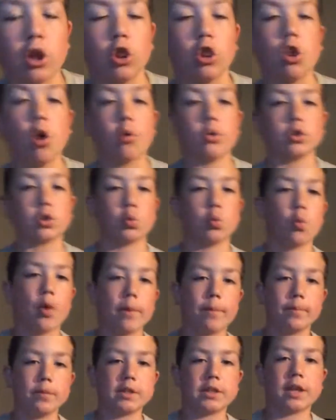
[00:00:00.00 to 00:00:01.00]
the lowest
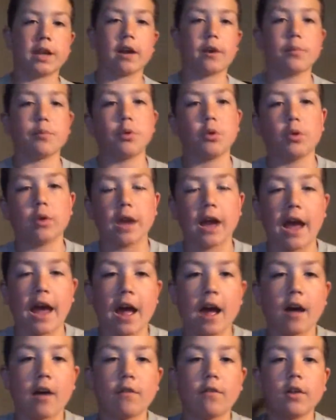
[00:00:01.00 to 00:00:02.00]
whip setup you could
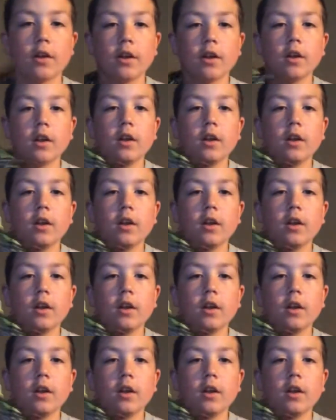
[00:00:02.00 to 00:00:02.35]
have.